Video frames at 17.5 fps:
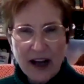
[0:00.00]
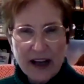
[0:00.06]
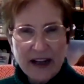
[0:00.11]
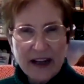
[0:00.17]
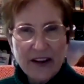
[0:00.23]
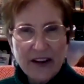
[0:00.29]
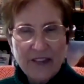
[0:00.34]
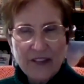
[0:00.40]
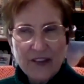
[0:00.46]

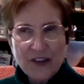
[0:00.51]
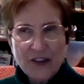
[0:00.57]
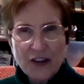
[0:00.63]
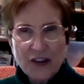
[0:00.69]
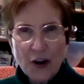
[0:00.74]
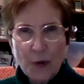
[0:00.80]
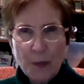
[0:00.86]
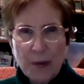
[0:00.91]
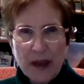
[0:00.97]
and it's to
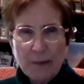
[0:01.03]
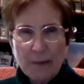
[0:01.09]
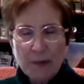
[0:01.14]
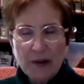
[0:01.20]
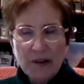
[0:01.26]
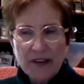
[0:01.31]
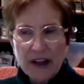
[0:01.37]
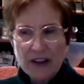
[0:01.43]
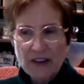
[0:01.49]
show
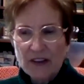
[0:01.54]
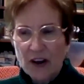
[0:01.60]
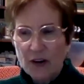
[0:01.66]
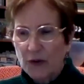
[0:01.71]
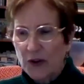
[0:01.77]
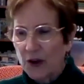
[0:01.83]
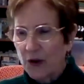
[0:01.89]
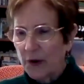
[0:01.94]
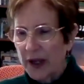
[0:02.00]
people that
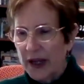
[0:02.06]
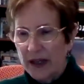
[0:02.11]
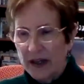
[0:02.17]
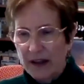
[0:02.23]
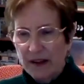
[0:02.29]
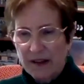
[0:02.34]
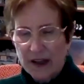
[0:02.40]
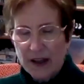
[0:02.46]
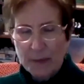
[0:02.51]
don't know
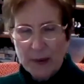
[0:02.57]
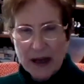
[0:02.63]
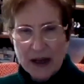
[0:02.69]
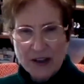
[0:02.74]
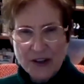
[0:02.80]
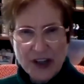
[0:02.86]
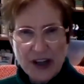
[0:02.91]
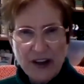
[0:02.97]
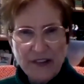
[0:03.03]
anything
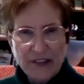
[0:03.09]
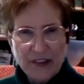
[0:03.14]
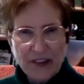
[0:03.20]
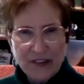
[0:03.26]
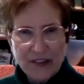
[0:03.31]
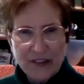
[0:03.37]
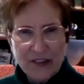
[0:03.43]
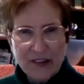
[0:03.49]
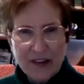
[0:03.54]
about
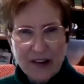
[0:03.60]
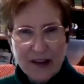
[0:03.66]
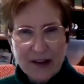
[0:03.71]
Jesus